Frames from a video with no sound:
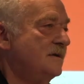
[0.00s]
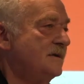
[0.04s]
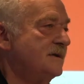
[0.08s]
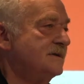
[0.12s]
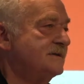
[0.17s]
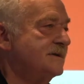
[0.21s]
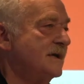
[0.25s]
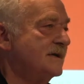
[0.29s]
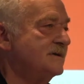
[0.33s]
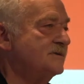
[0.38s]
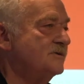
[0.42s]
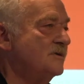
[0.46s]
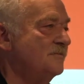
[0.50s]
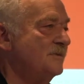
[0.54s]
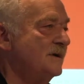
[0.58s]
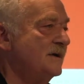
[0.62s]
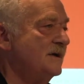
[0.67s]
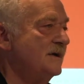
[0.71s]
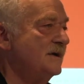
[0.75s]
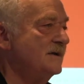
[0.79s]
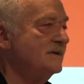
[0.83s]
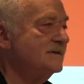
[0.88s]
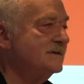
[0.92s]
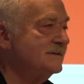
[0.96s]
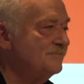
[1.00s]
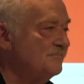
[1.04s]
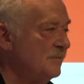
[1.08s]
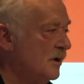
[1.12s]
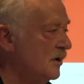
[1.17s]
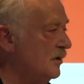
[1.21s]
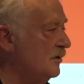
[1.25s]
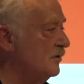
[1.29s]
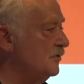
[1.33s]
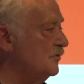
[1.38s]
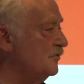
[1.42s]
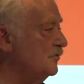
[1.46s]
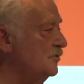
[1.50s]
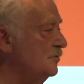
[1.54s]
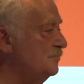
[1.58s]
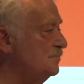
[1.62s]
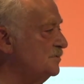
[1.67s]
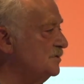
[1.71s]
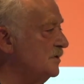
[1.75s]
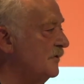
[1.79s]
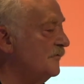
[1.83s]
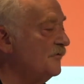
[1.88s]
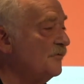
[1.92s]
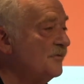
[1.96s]
This has to be in small
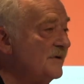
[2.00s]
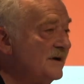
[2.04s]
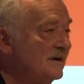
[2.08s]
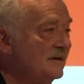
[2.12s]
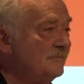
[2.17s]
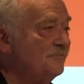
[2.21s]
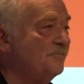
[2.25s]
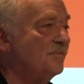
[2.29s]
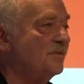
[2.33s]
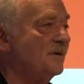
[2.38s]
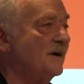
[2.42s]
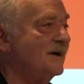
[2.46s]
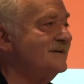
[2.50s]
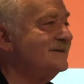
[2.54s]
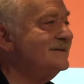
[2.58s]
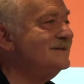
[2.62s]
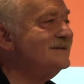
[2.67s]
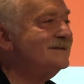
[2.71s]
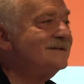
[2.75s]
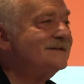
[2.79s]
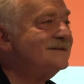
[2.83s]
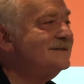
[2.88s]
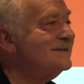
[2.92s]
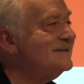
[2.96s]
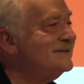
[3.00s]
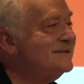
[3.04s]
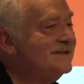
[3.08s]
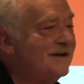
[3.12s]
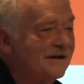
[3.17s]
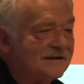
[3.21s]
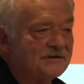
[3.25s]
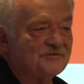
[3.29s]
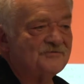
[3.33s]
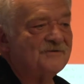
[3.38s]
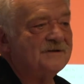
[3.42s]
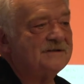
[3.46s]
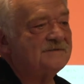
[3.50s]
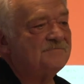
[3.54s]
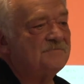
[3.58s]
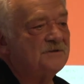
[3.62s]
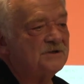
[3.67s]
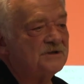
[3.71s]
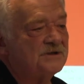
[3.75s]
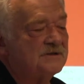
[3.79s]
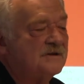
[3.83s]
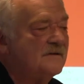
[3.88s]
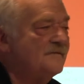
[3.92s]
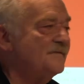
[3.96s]
groups of real presence. This is not
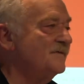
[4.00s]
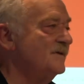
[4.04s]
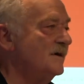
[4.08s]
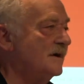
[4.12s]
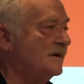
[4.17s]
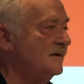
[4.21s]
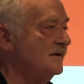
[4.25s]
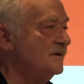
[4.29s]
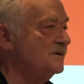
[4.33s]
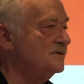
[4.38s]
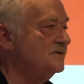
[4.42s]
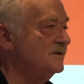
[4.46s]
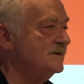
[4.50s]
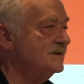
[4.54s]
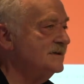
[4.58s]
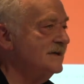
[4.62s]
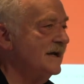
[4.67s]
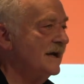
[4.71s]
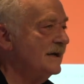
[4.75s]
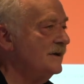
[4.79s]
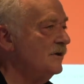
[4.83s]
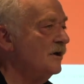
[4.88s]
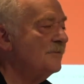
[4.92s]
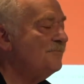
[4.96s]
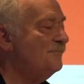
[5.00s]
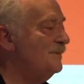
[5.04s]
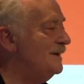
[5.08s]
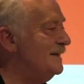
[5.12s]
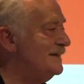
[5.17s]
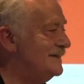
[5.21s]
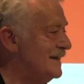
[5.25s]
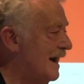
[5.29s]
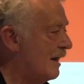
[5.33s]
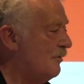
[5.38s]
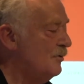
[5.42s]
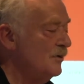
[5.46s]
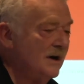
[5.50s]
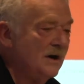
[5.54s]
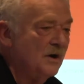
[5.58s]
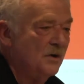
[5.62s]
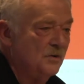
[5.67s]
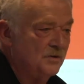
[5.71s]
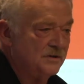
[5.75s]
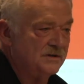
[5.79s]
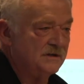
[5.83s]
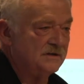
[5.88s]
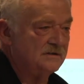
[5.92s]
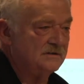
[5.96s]
transmission of knowledge. This cannot be
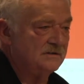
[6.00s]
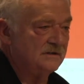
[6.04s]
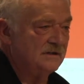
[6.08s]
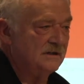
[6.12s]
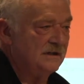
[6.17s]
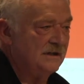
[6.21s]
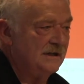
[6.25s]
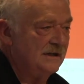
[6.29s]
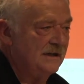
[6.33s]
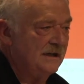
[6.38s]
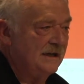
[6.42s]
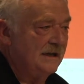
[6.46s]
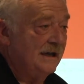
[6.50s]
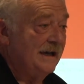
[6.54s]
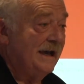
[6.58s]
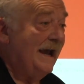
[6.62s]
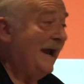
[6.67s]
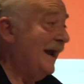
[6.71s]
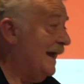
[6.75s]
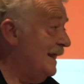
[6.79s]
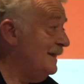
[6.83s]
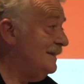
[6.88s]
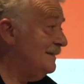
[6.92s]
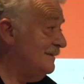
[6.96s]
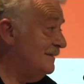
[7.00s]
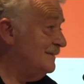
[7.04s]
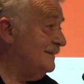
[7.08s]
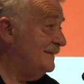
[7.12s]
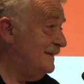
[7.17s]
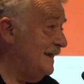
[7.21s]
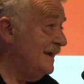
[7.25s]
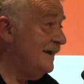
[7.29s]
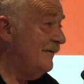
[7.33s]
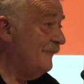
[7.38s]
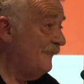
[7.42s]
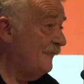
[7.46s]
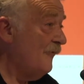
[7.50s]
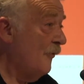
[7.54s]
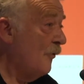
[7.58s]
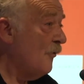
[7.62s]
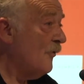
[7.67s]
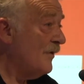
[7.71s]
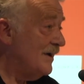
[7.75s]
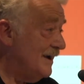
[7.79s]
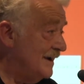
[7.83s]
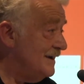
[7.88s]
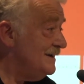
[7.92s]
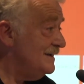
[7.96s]
downloaded. And
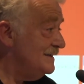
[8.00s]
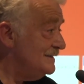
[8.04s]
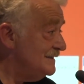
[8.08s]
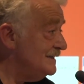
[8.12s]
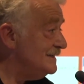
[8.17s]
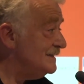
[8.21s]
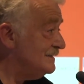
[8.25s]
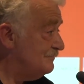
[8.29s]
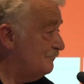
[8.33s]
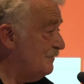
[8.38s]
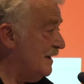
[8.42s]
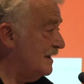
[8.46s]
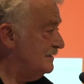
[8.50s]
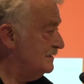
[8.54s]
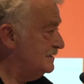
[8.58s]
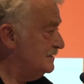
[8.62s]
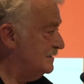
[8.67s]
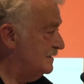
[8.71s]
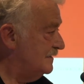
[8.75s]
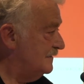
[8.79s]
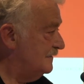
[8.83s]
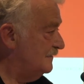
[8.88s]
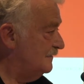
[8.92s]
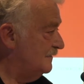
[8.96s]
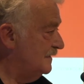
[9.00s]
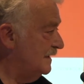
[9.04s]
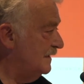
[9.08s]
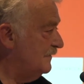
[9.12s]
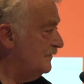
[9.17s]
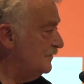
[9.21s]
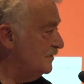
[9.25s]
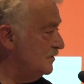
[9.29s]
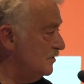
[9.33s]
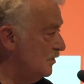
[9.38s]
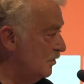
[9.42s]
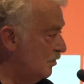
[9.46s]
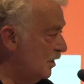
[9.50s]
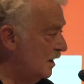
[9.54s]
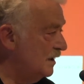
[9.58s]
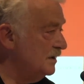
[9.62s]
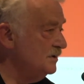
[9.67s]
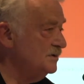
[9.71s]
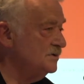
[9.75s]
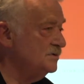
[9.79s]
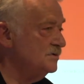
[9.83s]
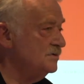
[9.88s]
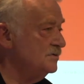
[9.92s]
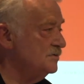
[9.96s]
therefore, it is expensive. If you
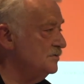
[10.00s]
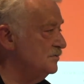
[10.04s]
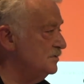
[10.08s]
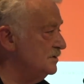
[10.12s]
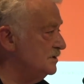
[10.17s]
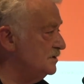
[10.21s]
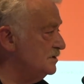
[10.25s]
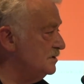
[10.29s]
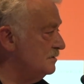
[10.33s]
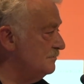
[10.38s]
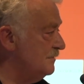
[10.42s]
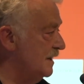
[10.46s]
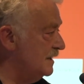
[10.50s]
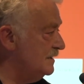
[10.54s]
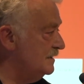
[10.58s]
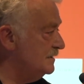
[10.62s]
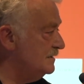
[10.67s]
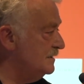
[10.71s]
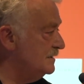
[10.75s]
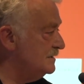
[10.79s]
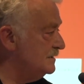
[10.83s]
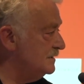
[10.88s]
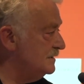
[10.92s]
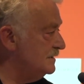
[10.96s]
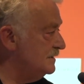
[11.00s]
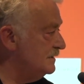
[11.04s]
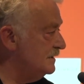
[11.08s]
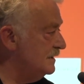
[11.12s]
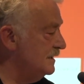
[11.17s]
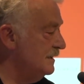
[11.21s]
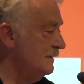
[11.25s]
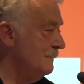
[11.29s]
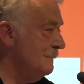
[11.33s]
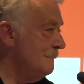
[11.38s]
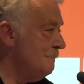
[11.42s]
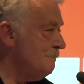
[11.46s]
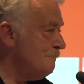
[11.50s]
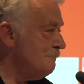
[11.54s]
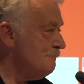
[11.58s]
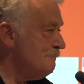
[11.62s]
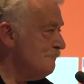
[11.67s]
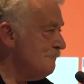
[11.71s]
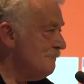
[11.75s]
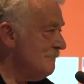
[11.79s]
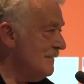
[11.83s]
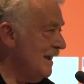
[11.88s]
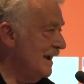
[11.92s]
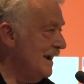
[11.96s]
want to do the humanities in
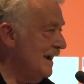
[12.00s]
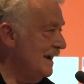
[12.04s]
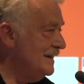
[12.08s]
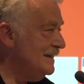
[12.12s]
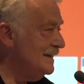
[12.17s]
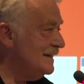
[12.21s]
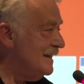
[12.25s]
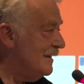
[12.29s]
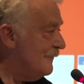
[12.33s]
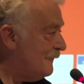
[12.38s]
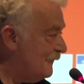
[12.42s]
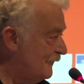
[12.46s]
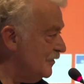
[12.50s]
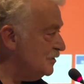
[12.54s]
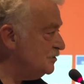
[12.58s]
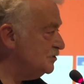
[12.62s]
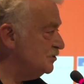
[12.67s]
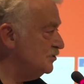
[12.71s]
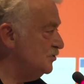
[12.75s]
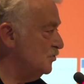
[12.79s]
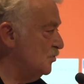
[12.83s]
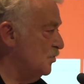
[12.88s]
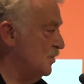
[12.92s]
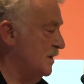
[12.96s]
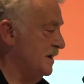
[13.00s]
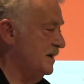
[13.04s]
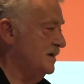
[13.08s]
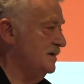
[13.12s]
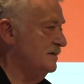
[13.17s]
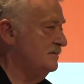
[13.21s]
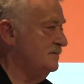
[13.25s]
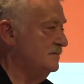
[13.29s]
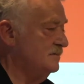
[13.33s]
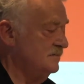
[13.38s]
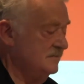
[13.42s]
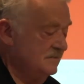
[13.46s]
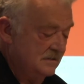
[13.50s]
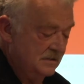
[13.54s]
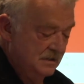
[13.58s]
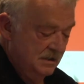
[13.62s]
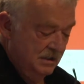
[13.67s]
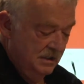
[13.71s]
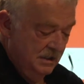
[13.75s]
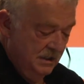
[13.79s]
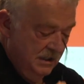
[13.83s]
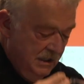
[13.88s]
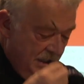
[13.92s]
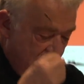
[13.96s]
an efficient way,
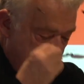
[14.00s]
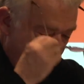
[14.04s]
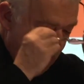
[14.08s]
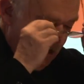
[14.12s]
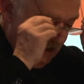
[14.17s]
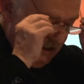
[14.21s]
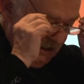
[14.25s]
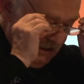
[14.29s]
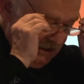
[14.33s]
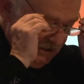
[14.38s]
it